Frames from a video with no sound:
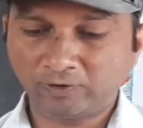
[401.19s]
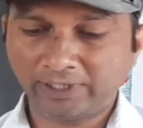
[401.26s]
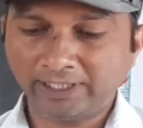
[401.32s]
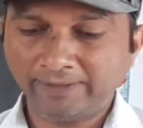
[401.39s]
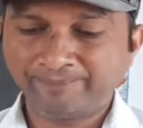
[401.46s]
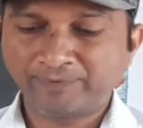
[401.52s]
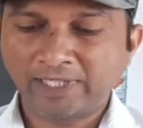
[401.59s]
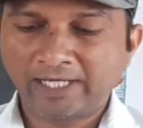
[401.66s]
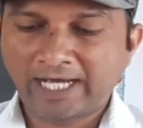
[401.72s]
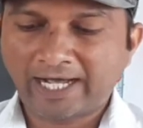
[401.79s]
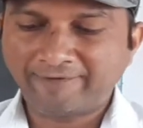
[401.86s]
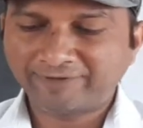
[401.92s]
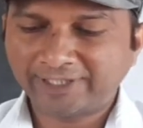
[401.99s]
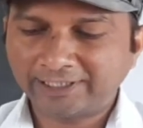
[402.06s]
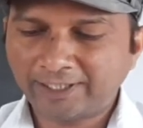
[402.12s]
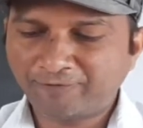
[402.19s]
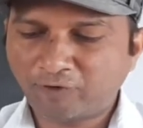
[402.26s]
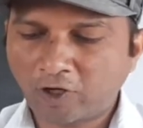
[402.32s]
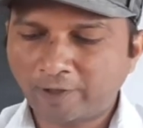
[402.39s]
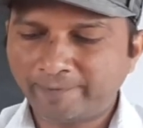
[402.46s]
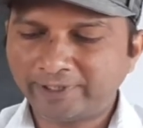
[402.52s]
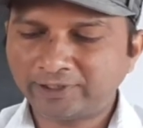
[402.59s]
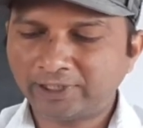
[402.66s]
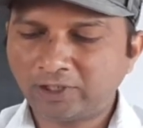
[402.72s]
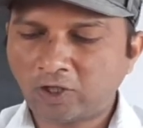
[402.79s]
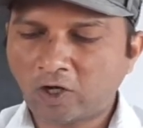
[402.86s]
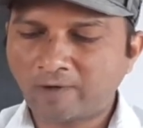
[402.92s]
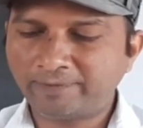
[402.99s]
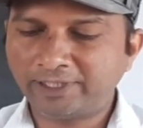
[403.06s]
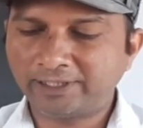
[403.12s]
Okay, after the formation
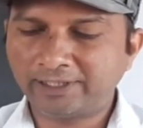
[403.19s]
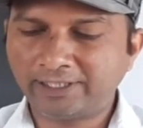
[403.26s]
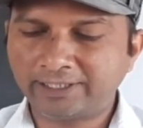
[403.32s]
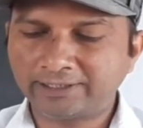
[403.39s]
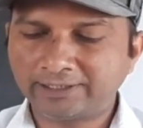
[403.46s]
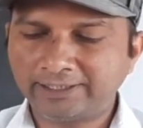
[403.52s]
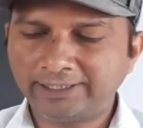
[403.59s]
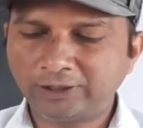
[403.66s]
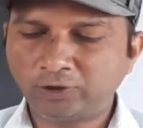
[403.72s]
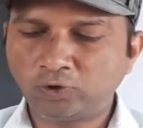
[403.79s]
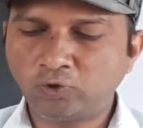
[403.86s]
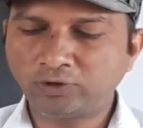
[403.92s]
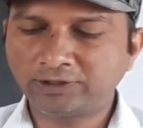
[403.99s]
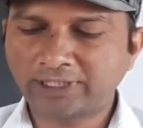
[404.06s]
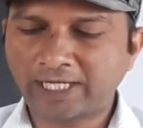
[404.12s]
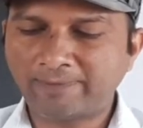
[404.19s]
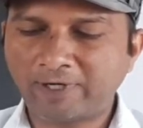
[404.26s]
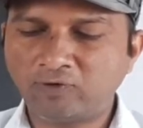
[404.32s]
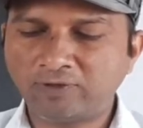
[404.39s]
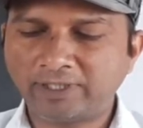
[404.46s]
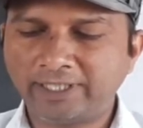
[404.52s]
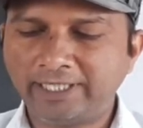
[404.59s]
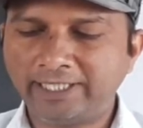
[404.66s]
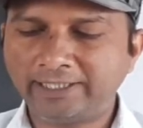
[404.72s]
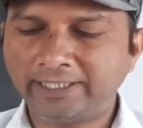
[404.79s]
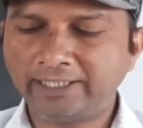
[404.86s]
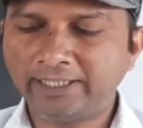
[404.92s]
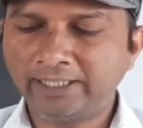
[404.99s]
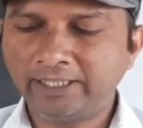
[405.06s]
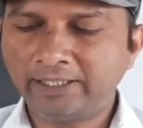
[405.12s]
of the Earth, it took about
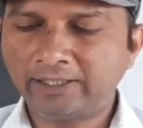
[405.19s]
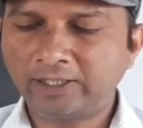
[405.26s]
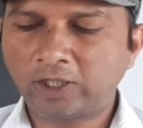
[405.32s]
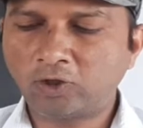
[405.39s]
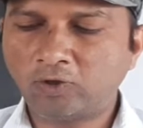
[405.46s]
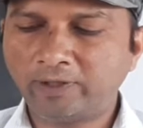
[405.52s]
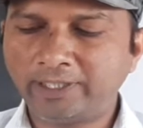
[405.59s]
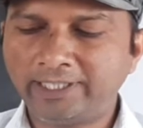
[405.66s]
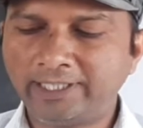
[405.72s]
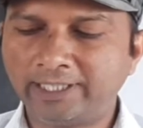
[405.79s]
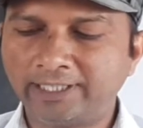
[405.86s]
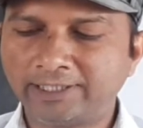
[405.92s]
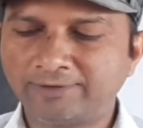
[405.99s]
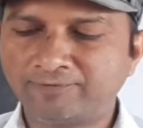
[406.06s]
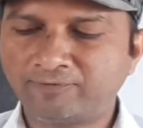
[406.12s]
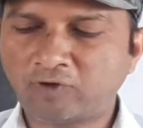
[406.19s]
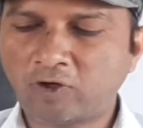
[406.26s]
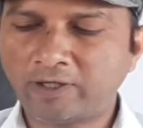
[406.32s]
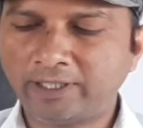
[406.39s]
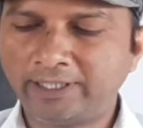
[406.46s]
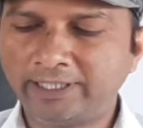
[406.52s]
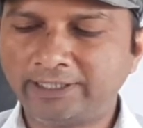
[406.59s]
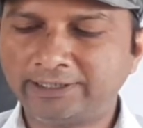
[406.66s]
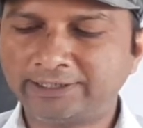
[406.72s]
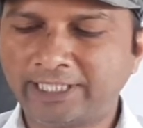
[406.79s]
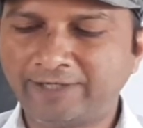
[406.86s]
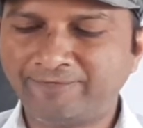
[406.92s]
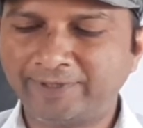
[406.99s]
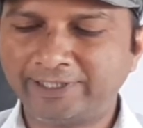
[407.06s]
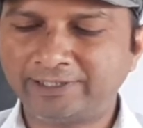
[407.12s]
80 crore years for its
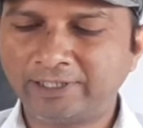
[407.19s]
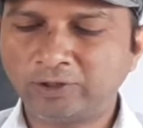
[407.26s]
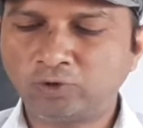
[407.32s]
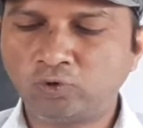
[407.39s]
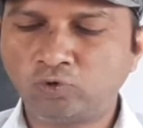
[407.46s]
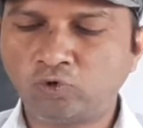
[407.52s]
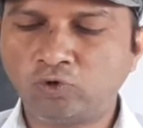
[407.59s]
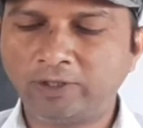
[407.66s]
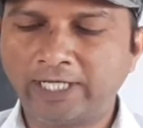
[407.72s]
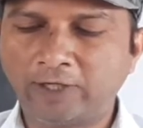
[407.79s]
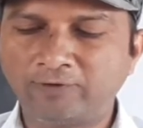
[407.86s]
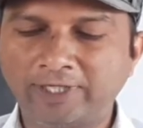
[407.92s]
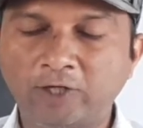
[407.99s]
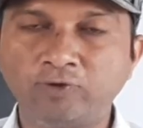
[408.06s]
surface to cool down.